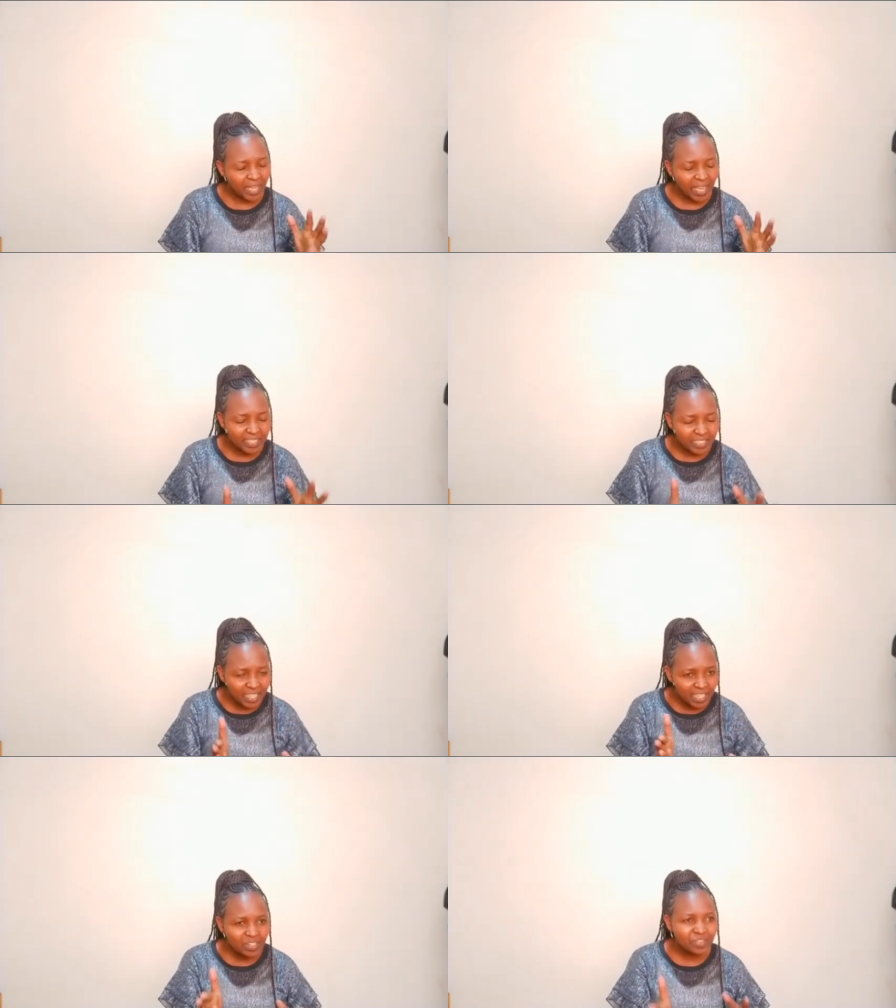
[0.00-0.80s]

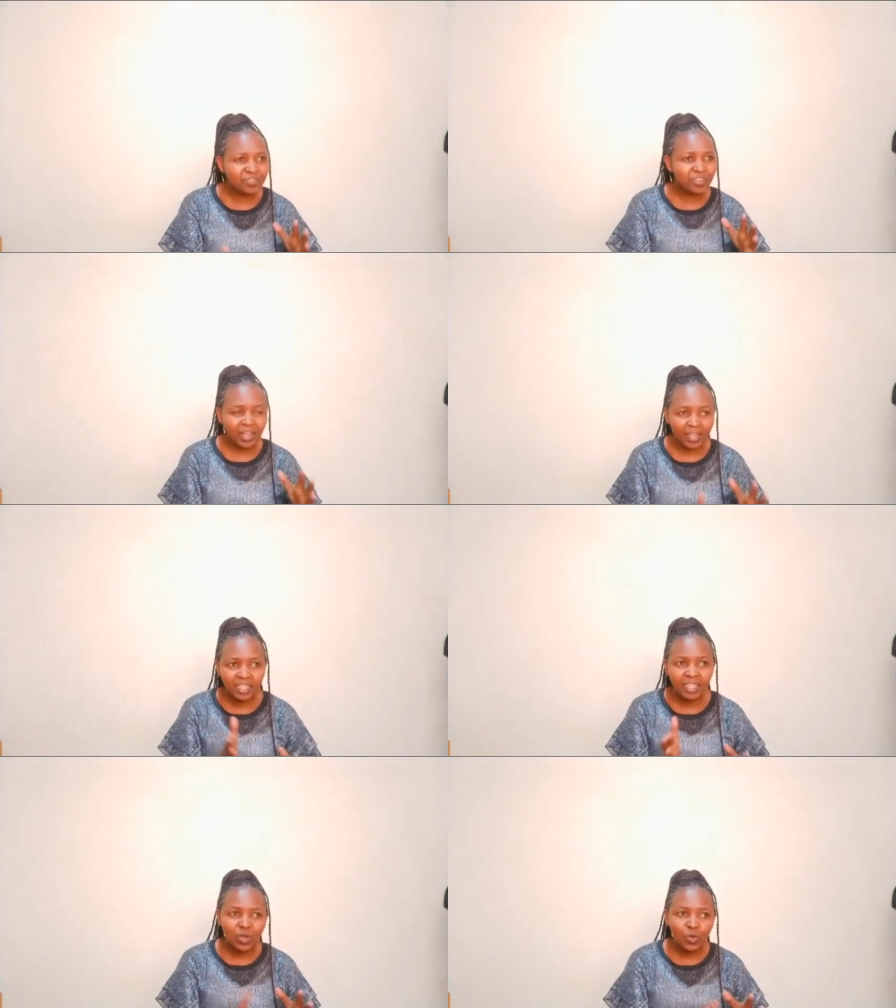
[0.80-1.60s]
identify
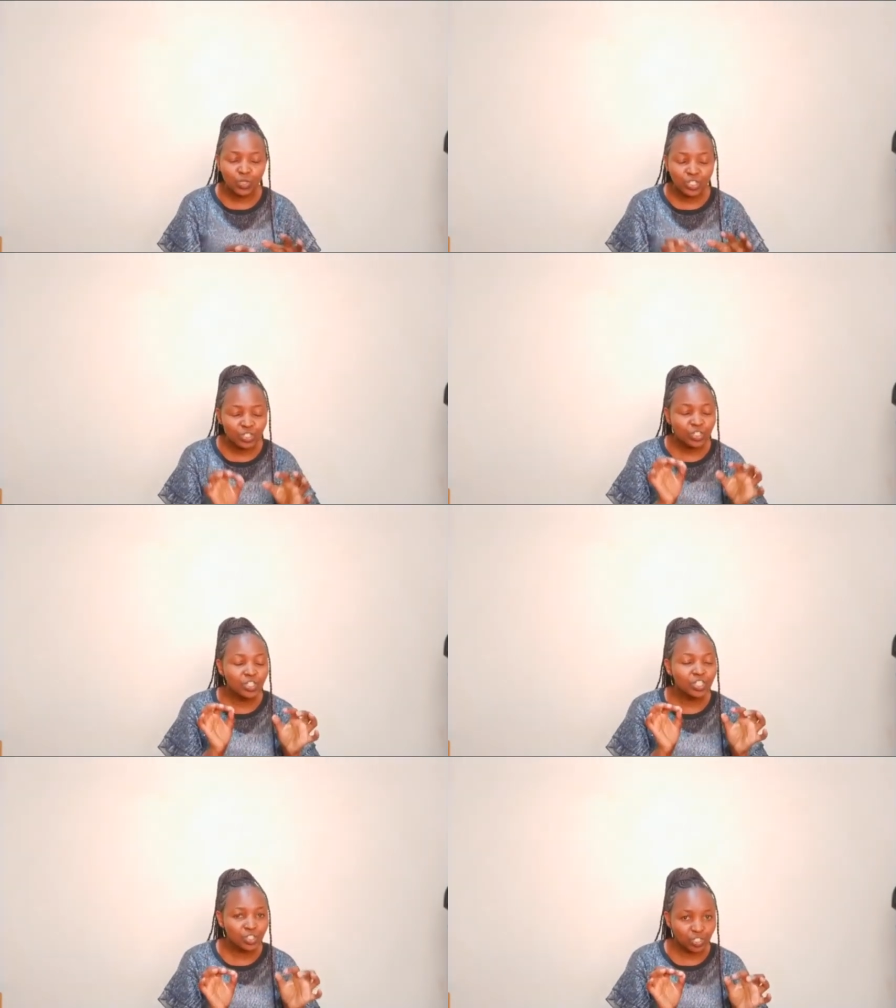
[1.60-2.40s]
which
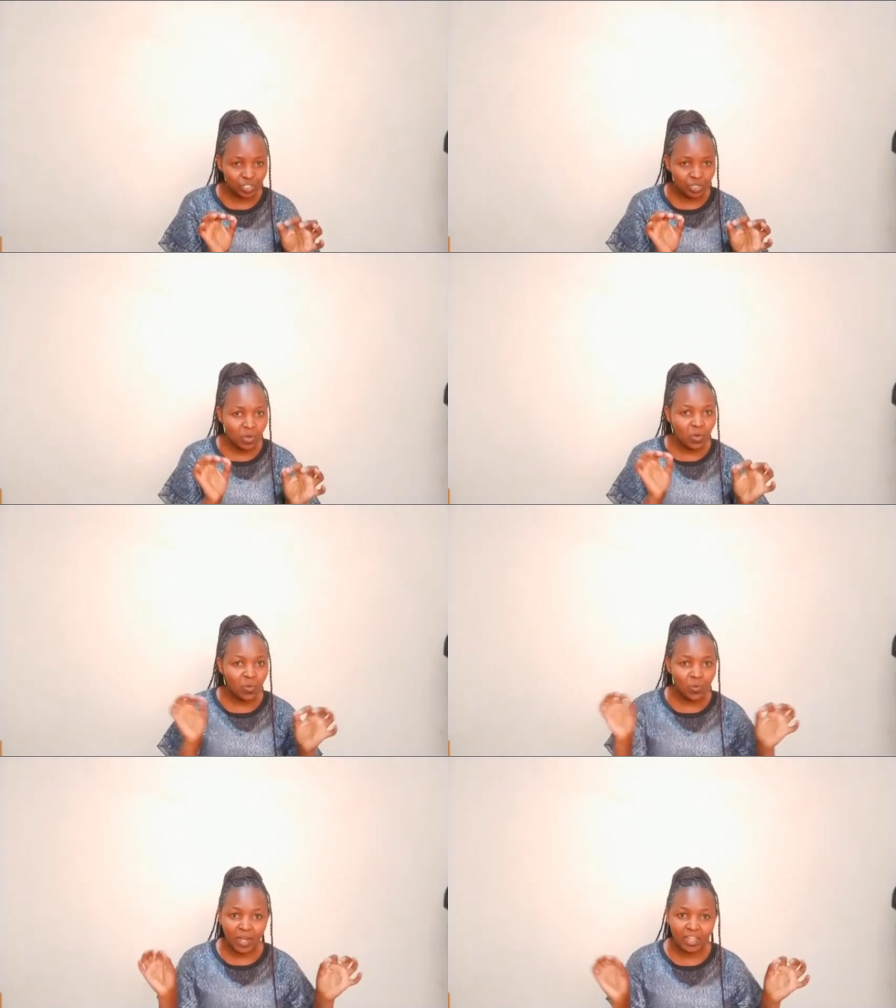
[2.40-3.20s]
niche
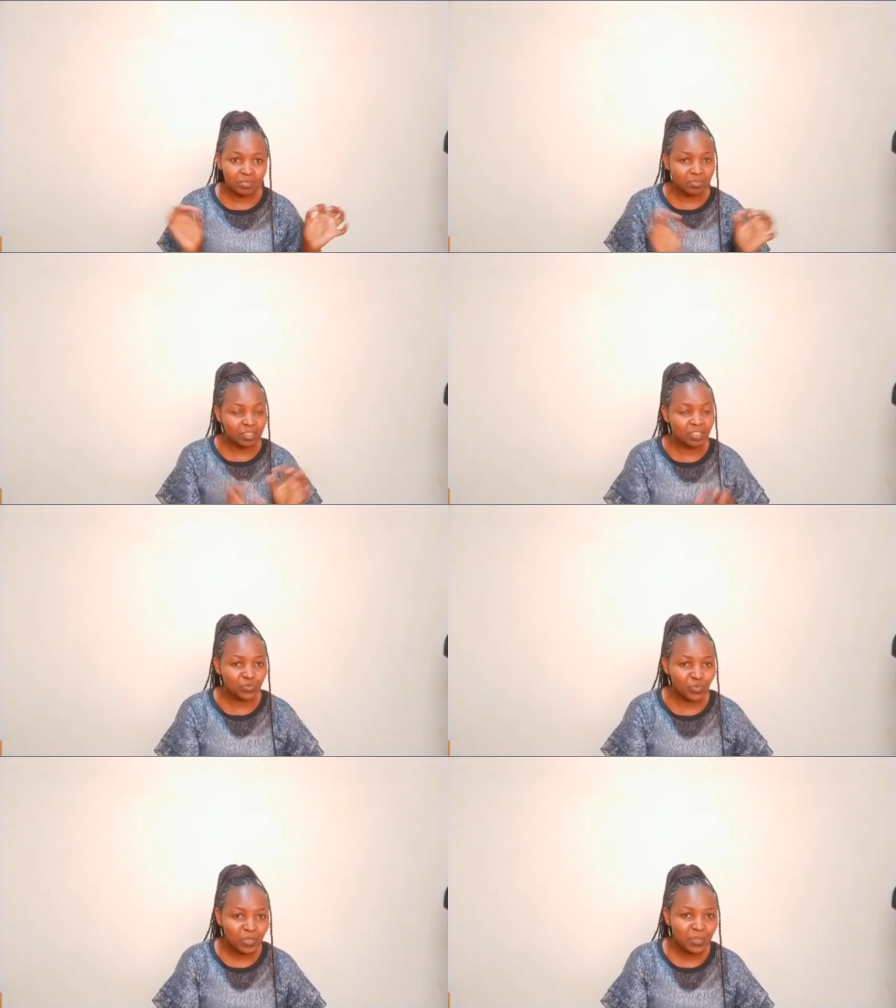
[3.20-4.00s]
works best
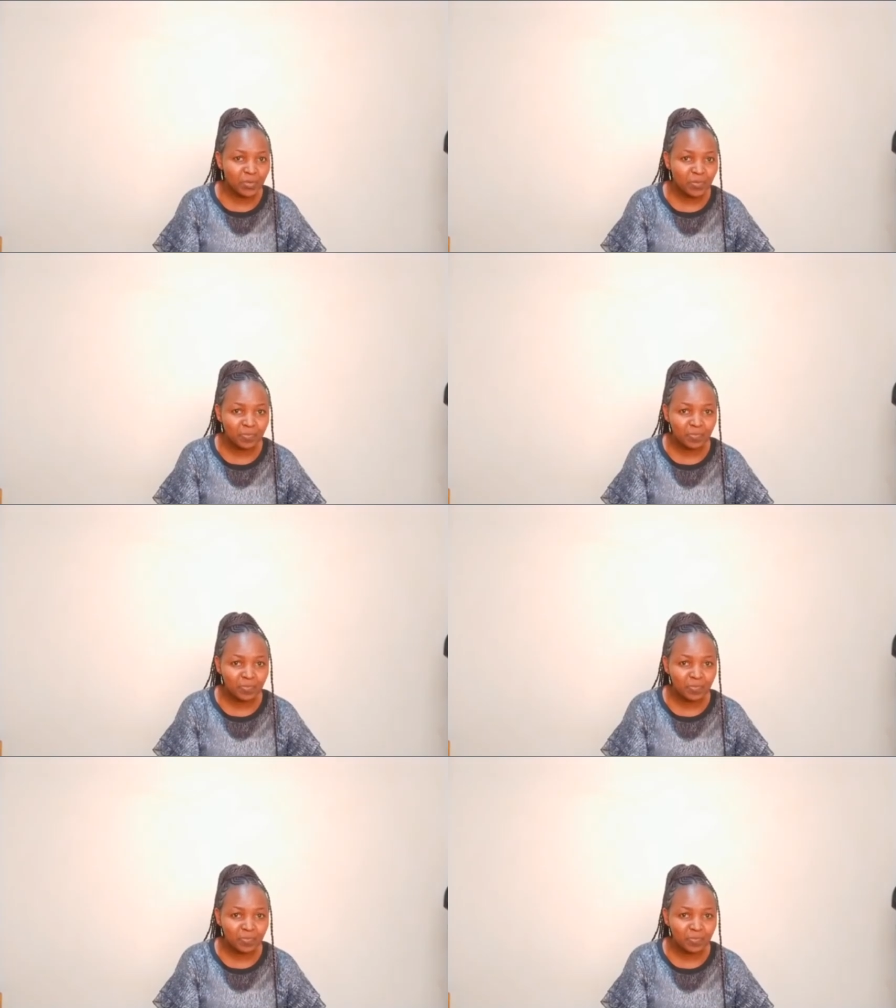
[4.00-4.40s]
for you.